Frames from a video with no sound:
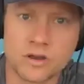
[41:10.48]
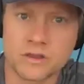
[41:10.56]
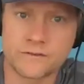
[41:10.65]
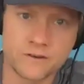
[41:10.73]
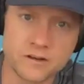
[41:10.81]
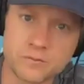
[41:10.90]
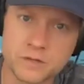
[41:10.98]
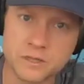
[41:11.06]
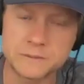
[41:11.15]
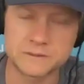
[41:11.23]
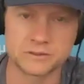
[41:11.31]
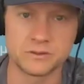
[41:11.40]
of the first
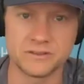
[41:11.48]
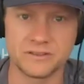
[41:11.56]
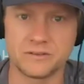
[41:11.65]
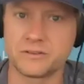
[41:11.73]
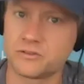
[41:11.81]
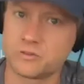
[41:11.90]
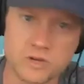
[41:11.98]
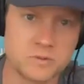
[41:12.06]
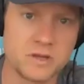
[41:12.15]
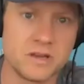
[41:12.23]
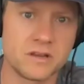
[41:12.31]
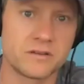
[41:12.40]
people to really switch
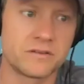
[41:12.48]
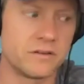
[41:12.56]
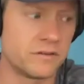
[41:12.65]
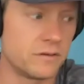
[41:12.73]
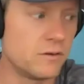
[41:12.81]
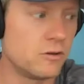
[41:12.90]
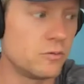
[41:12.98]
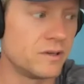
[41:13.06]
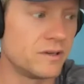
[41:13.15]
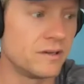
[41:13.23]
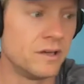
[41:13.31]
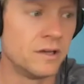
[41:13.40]
meetings to Zoom
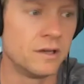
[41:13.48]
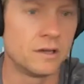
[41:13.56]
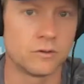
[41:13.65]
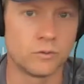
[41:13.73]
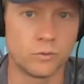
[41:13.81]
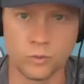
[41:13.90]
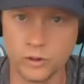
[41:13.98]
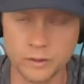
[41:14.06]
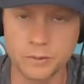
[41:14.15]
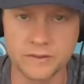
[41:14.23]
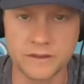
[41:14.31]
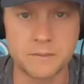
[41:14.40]
and really
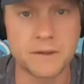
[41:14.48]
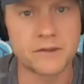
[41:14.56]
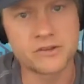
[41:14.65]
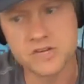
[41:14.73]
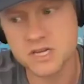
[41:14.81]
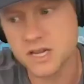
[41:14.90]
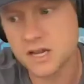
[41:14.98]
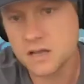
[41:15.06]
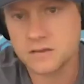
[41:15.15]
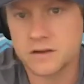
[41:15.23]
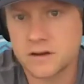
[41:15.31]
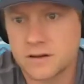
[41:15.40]
put that messaging
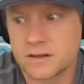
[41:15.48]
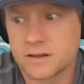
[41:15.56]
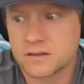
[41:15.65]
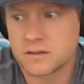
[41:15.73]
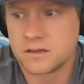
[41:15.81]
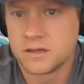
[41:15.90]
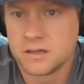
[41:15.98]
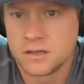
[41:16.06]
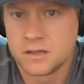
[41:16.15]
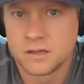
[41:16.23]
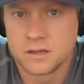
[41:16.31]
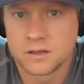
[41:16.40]
out there, like,
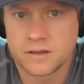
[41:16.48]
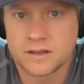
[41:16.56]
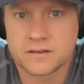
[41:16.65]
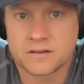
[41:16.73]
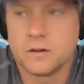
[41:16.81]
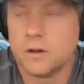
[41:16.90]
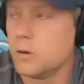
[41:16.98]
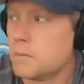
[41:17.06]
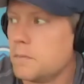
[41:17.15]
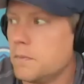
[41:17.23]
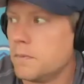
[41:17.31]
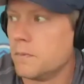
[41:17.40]
that's, you know,
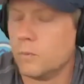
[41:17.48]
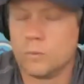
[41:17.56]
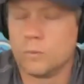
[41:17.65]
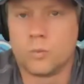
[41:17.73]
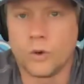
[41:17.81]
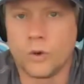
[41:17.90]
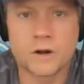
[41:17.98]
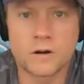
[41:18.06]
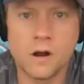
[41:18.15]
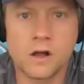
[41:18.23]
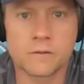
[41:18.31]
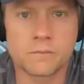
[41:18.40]
right or
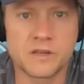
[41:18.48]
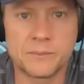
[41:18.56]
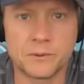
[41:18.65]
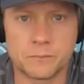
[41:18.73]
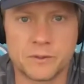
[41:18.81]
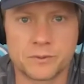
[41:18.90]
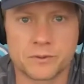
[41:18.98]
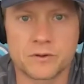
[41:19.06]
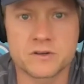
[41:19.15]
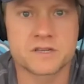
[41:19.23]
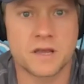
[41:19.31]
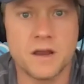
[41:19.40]
wrong, people are
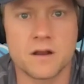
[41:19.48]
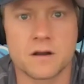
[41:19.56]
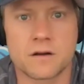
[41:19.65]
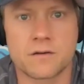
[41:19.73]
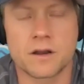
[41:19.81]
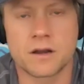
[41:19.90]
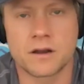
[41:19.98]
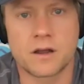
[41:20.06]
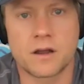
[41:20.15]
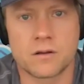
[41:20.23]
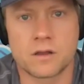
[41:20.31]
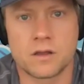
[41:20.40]
scared right
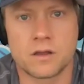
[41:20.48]
now, and